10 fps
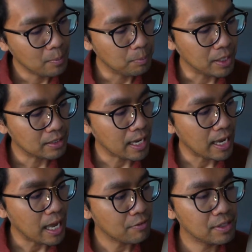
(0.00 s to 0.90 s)
But I
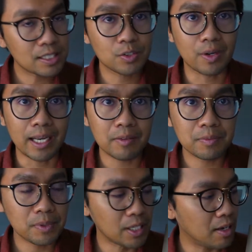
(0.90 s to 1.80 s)
have this
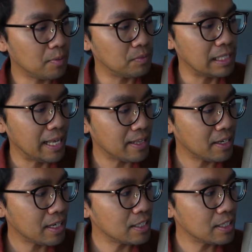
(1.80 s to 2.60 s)
grained leather,